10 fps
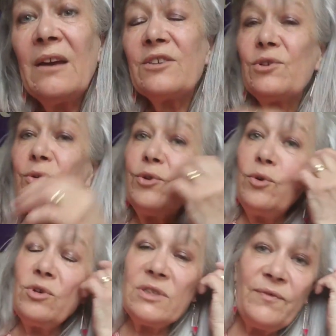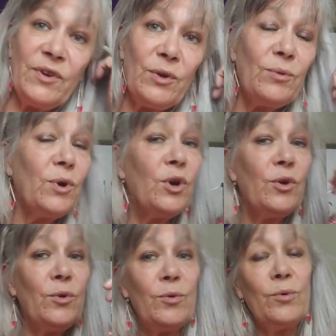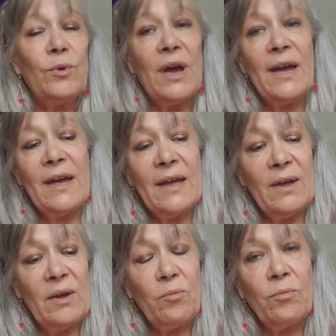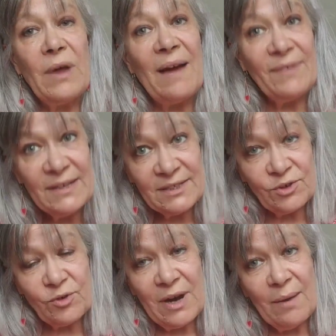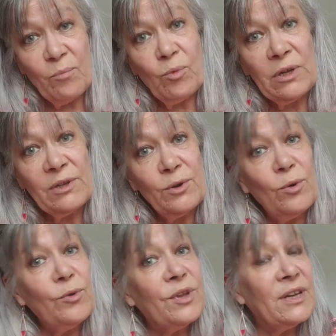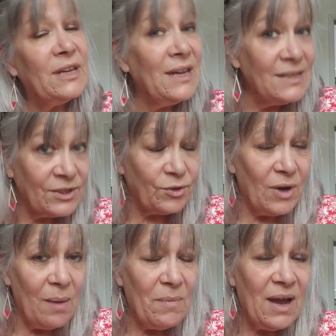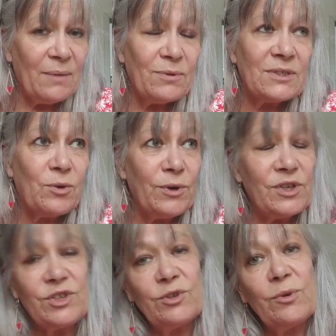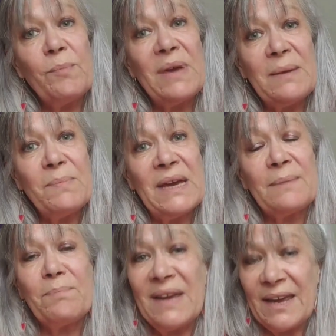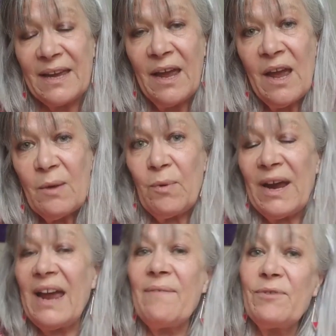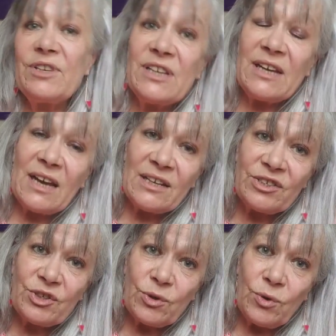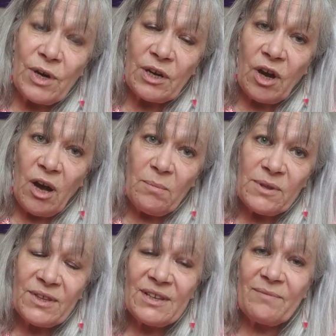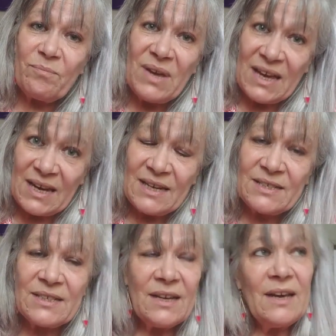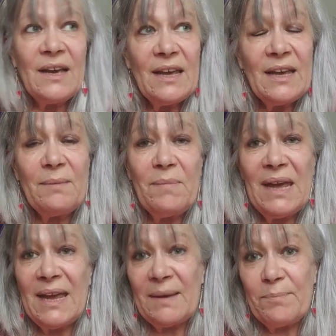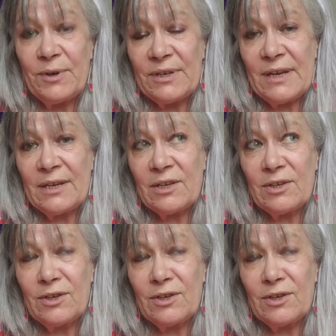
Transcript: So those of you who have Instagram will know that in Instagram I was going to do a Me Made May, where every day I show a garment that I've made in May, but it